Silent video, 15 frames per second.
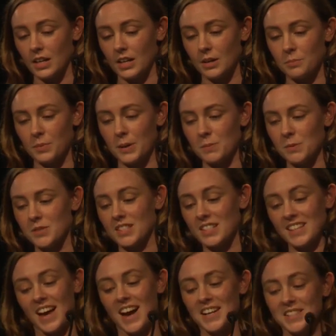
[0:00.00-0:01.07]
And people
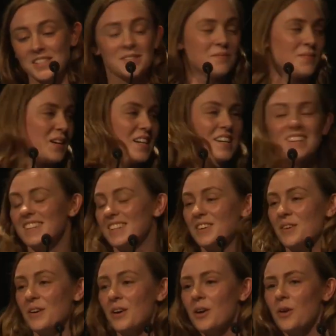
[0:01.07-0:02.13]
still ask me,
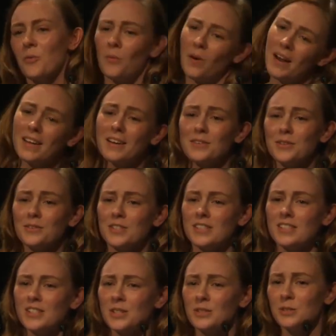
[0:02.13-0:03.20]
why don't you
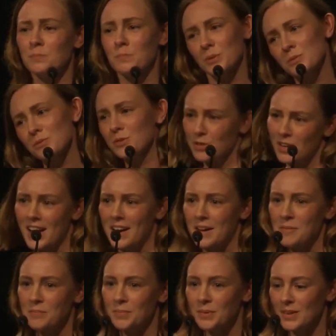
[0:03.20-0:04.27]
just use
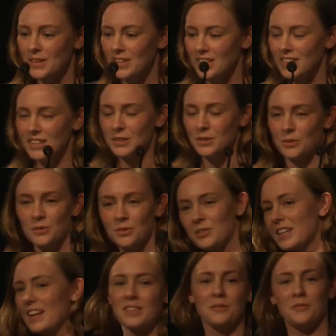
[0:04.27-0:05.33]
Bootstrap or
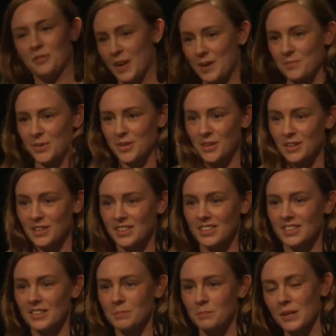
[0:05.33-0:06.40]
another framework?
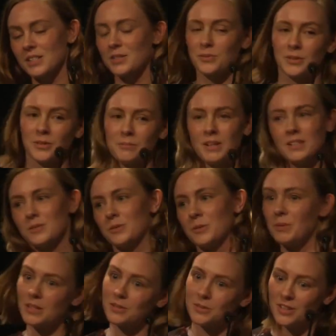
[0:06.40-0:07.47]
Buzzword,
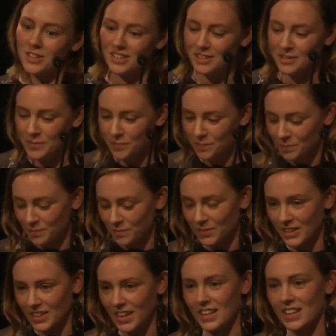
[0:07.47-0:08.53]
buzzword, buzzword.
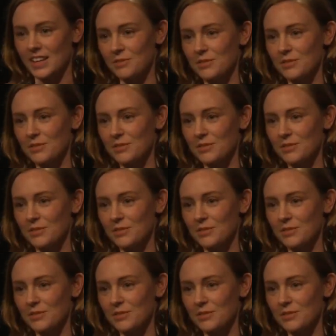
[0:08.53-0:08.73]
And I